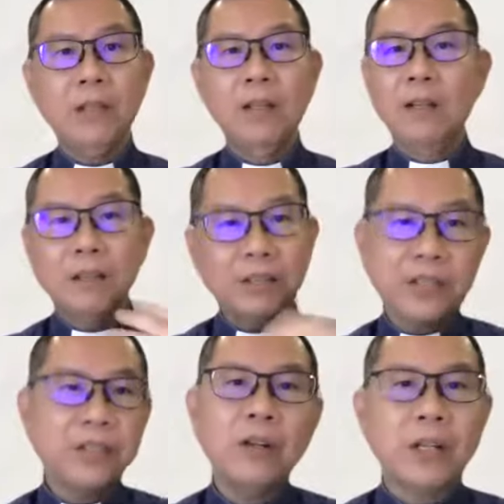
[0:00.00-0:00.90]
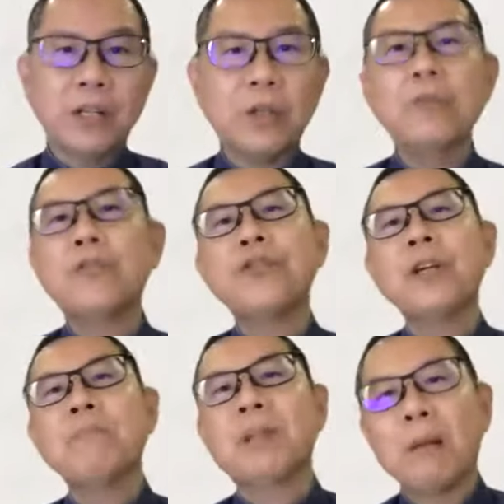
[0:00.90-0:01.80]
This is not a guilt
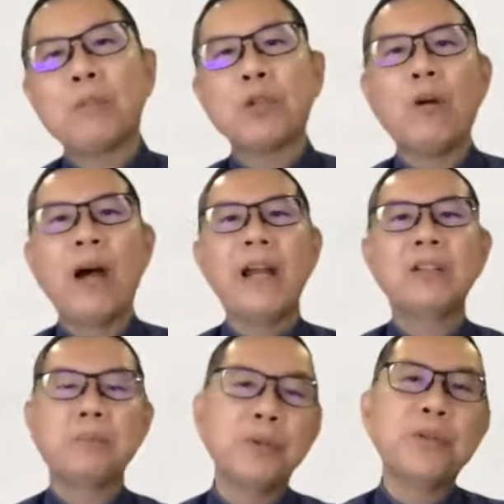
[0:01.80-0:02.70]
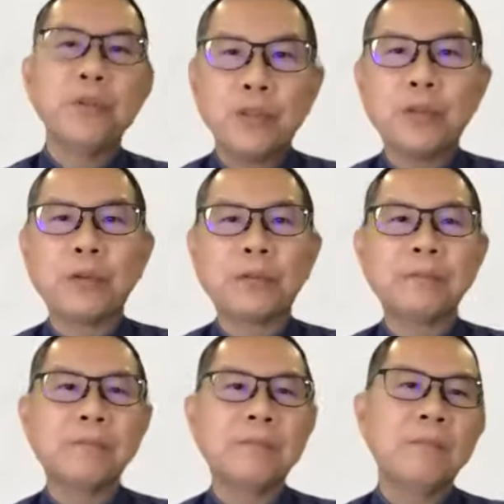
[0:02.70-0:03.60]
trip that I'm trying to put you through.
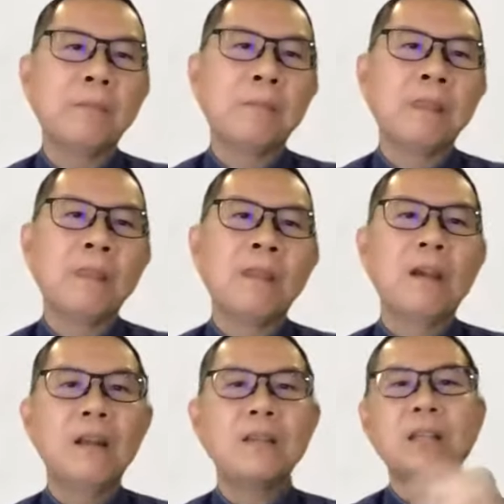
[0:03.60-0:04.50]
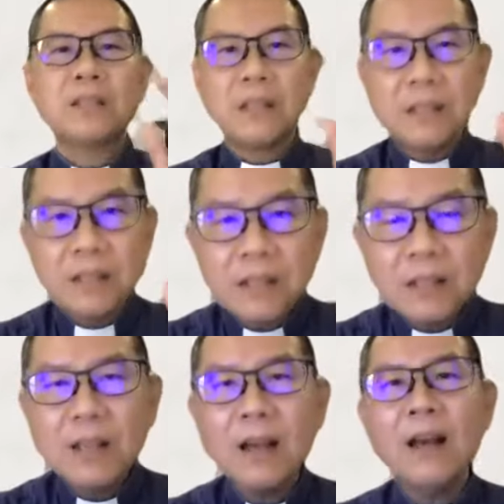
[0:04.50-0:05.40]
It is a
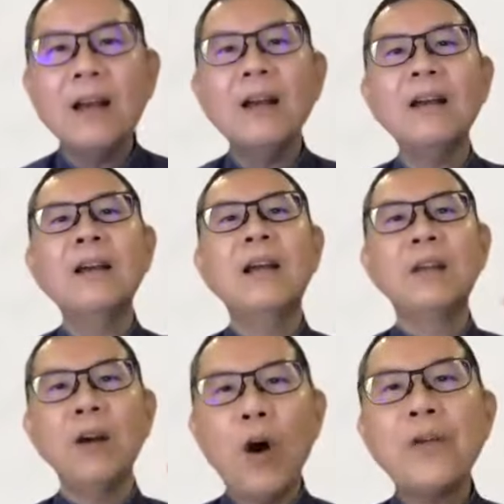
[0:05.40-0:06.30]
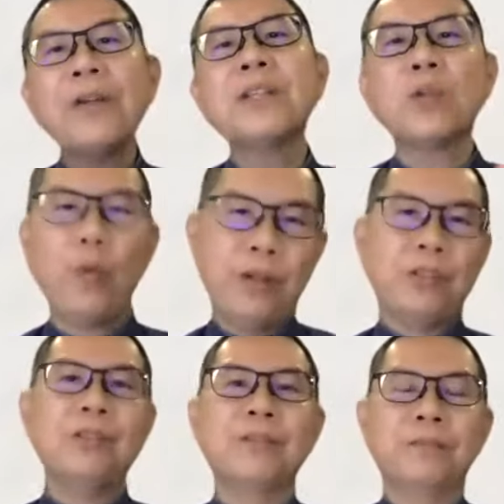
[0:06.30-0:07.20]
sincere and honest
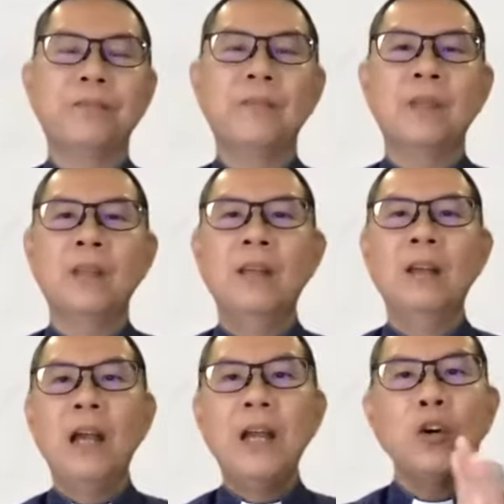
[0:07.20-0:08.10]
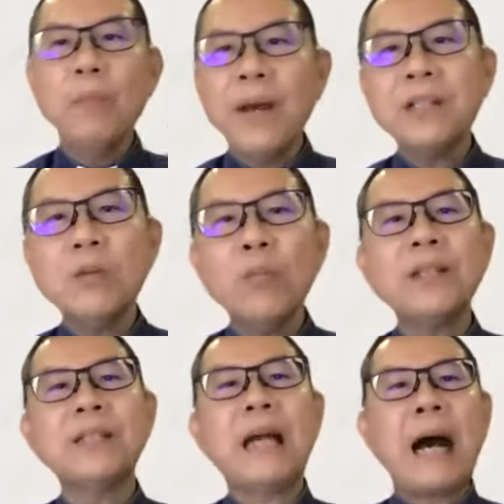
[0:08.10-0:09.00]
question. And no matter
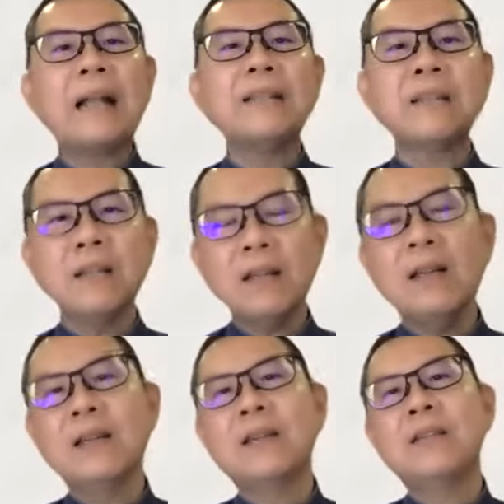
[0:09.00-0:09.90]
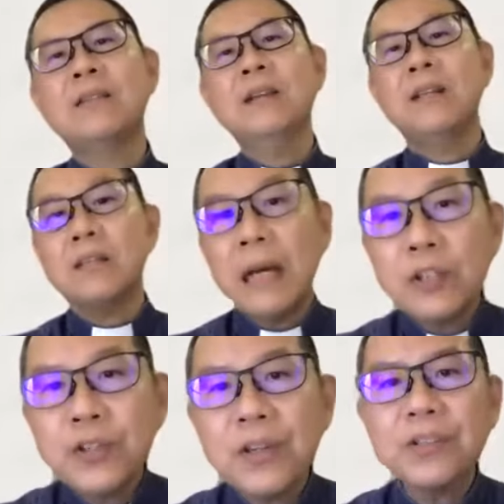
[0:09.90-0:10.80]
what the answer is, it
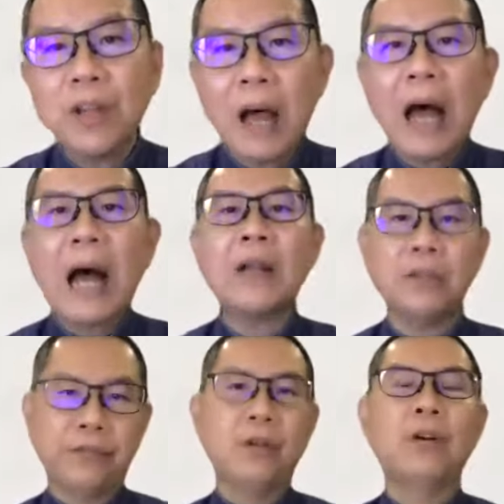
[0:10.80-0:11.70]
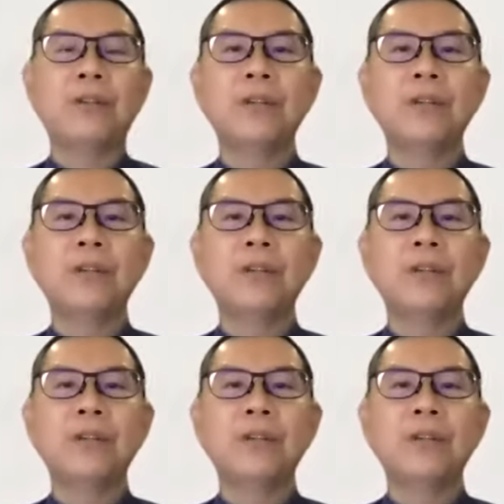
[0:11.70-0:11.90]
touches the heart of God